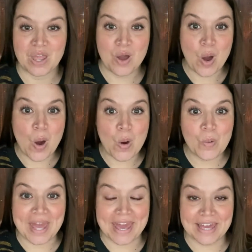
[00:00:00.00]

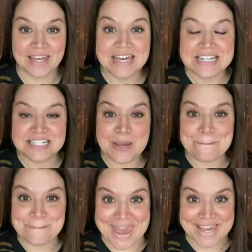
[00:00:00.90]
Okay, to
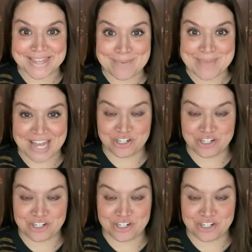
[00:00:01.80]
make the magic